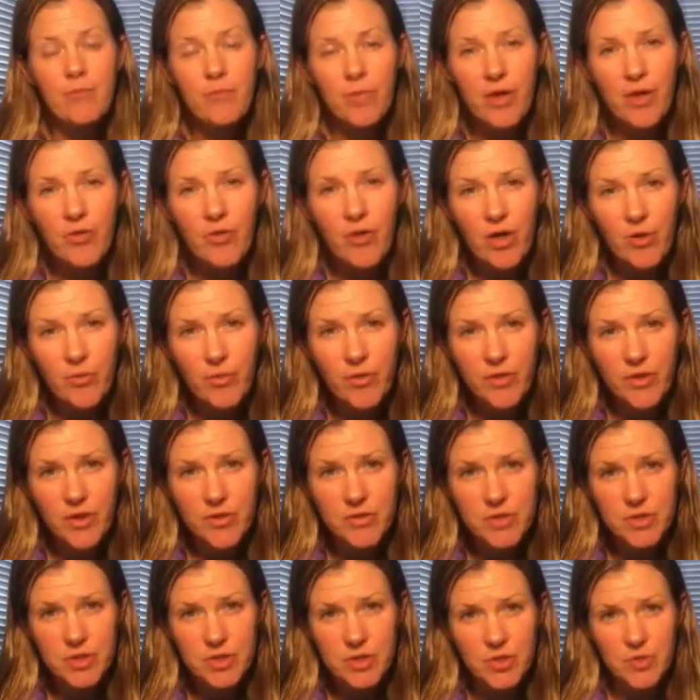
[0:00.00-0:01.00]
Be there with
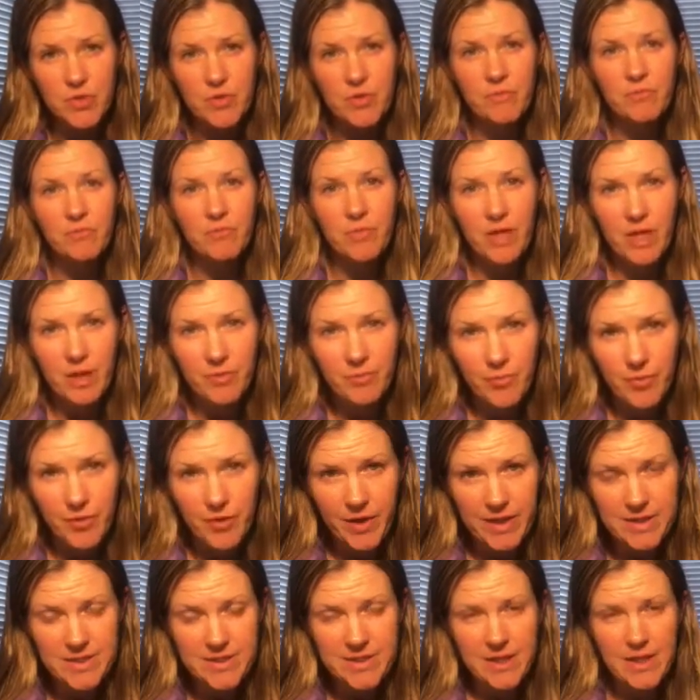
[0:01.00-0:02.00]
those children. Be
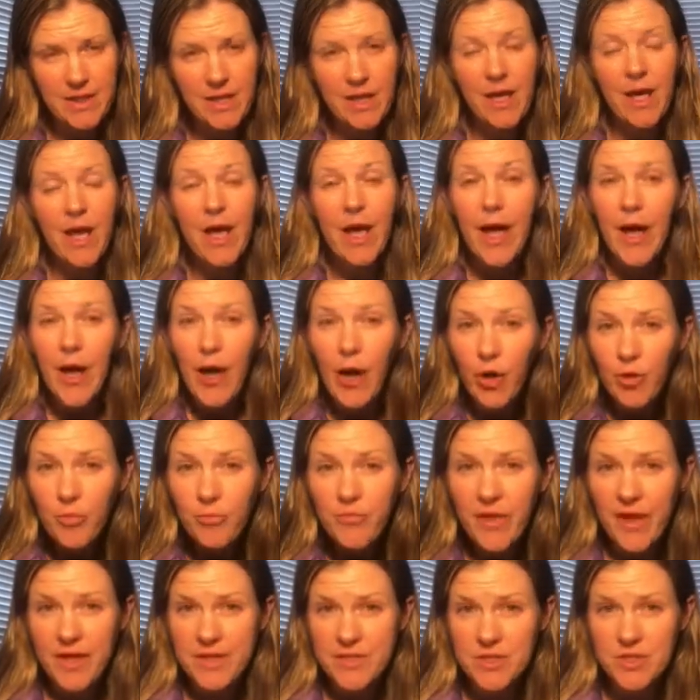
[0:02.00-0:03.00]
present.
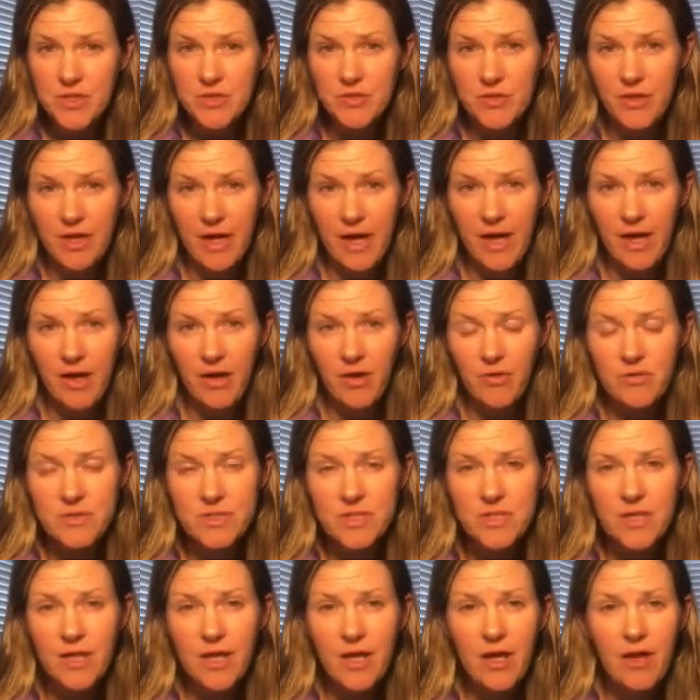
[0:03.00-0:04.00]
Help that tutor
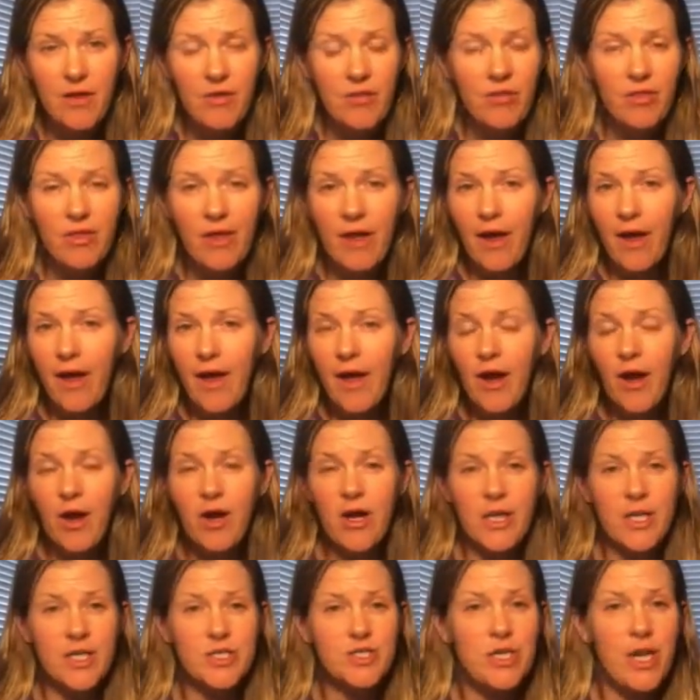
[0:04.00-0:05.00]
out. They are
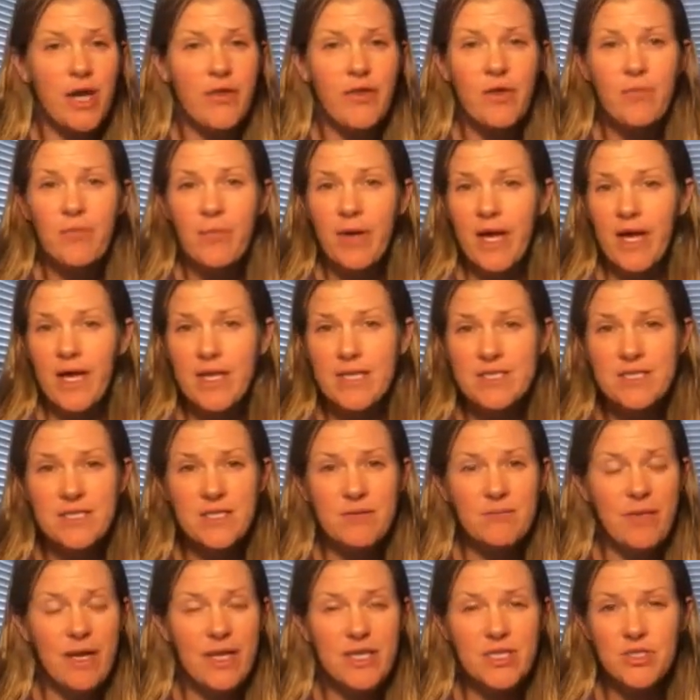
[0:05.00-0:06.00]
going to try their best
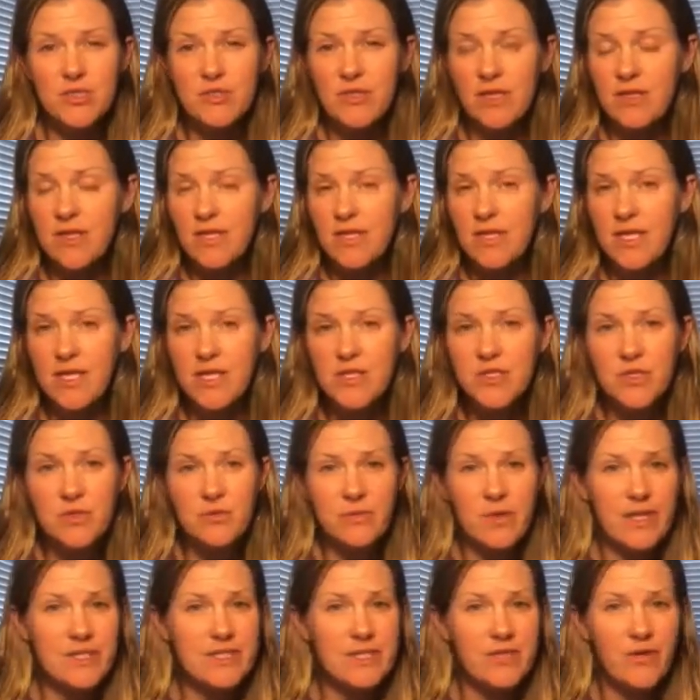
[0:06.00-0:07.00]
to make sure that the kids are
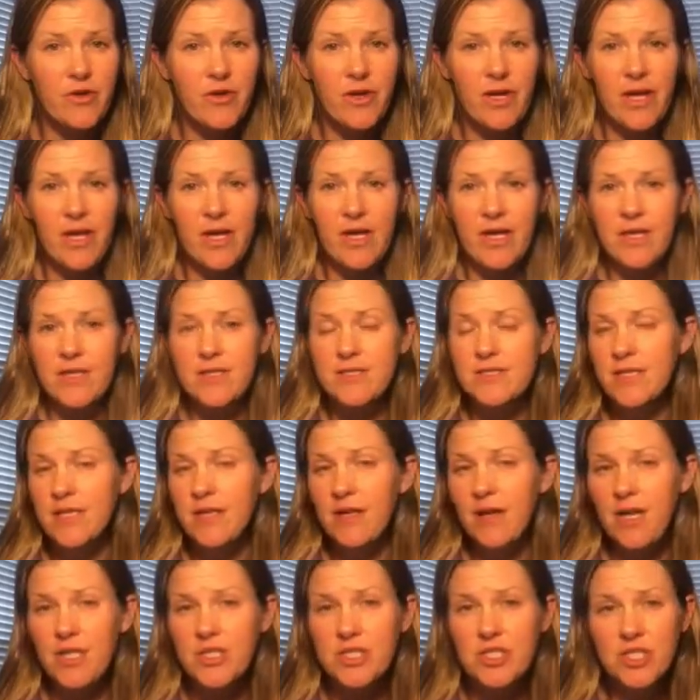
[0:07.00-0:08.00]
raising their hands
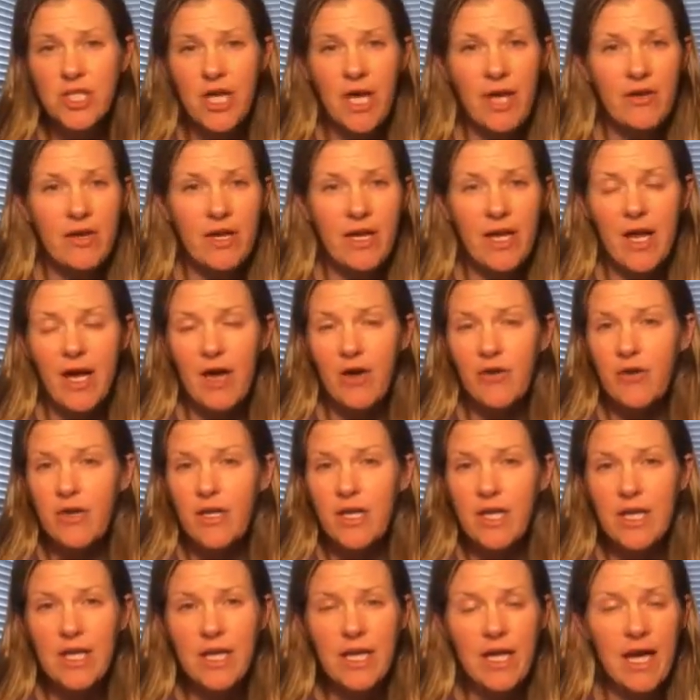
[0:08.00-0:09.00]
and not shouting out or
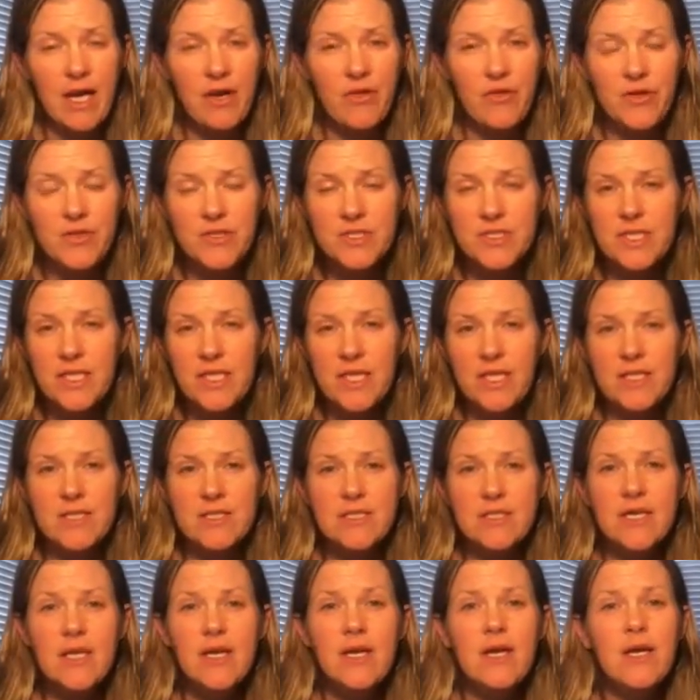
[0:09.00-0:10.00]
getting out of their
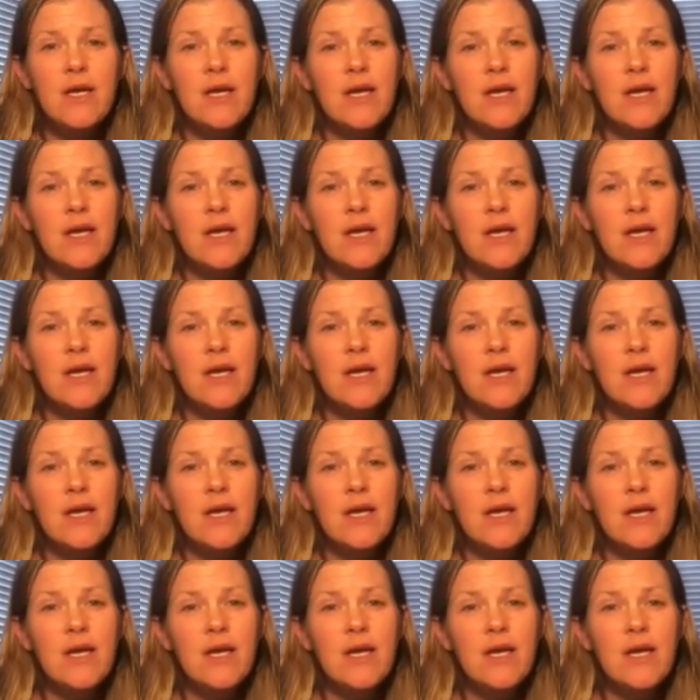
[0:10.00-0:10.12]
seats.